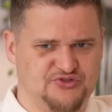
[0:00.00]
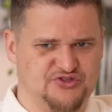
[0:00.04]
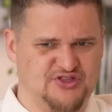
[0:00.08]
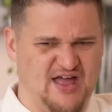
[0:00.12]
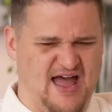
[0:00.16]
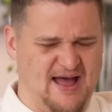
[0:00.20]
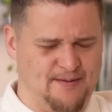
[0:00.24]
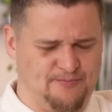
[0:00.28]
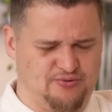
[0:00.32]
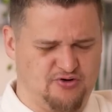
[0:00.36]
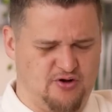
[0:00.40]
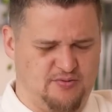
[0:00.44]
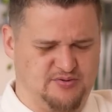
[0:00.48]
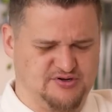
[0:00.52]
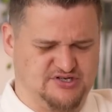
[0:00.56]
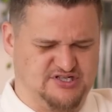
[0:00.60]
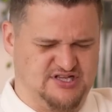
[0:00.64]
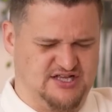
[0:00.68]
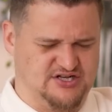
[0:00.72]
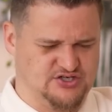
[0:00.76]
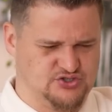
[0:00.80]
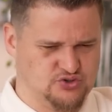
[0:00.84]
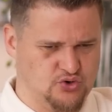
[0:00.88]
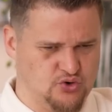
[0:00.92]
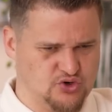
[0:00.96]
that property
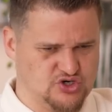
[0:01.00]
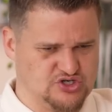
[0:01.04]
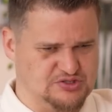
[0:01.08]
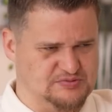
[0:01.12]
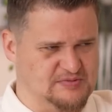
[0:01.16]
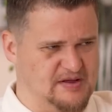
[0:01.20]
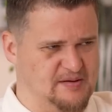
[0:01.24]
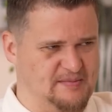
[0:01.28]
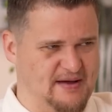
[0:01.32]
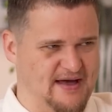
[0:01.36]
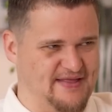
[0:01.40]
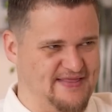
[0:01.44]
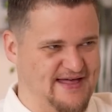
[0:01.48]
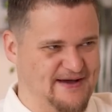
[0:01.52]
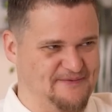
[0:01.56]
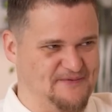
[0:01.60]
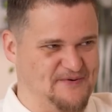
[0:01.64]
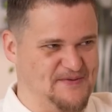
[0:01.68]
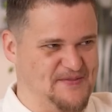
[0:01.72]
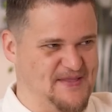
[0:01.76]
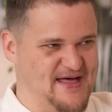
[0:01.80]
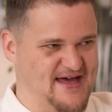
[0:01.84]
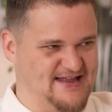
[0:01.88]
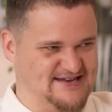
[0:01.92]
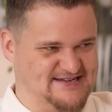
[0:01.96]
then, talk to me about that
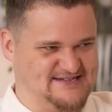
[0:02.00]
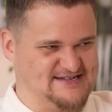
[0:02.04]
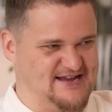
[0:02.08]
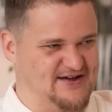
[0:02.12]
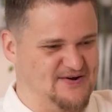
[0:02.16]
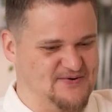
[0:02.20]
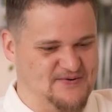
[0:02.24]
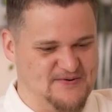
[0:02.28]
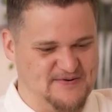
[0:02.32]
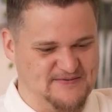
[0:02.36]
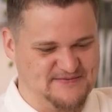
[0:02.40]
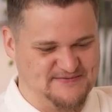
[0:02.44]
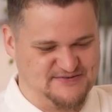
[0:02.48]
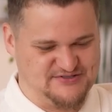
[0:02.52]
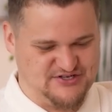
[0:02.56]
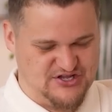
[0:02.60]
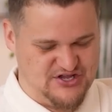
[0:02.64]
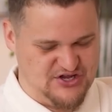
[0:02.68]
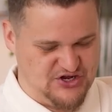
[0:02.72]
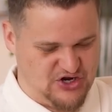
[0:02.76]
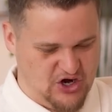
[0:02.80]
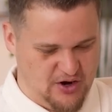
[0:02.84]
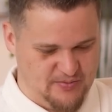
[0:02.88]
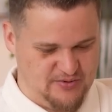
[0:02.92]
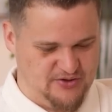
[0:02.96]
one then. So
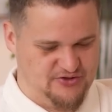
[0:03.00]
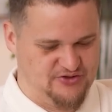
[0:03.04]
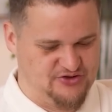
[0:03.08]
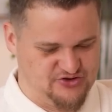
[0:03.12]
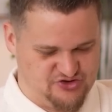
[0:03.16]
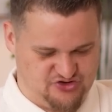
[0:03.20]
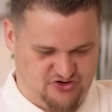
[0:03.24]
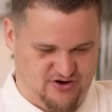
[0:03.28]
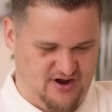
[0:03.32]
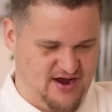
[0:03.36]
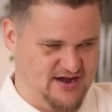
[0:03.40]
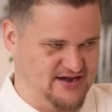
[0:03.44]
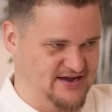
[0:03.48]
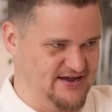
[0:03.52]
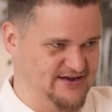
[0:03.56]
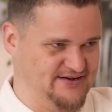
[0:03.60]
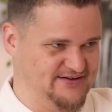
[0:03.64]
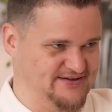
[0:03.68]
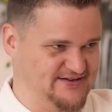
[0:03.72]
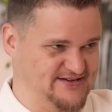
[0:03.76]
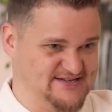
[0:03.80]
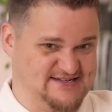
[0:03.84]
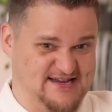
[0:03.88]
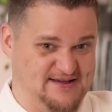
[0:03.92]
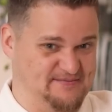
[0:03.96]
you come on the training,
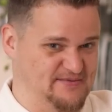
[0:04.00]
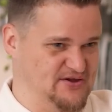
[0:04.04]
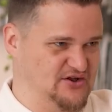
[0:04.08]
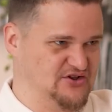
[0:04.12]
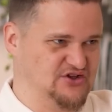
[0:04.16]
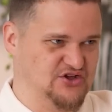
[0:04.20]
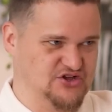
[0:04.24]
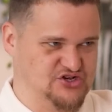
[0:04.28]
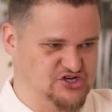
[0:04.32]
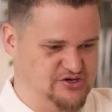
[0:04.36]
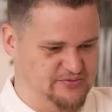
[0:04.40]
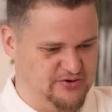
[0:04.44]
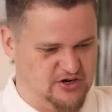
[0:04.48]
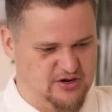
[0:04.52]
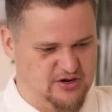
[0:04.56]
you see me on YouTube,